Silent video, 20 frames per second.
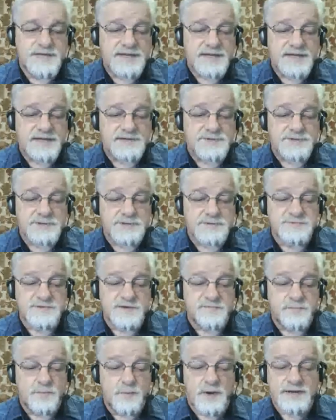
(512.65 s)
in terms
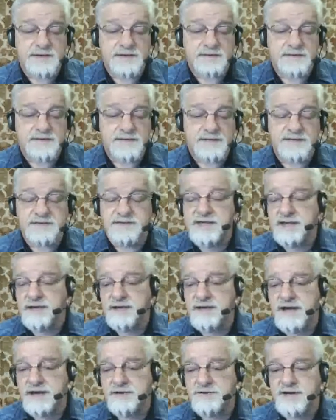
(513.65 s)
of what they
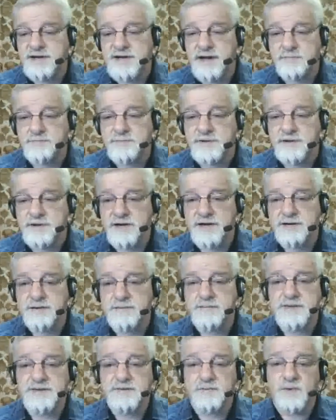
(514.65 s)
allow to happen on
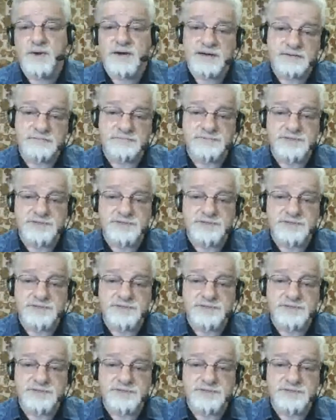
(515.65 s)
them and what